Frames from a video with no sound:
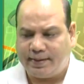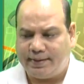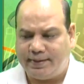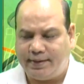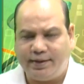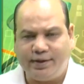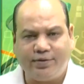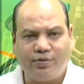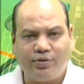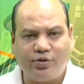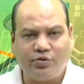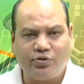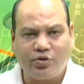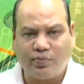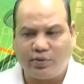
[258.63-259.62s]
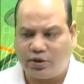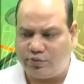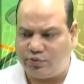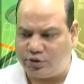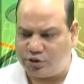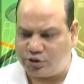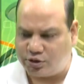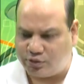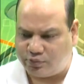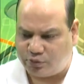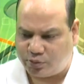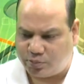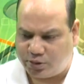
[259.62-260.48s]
Net cost of acquisition would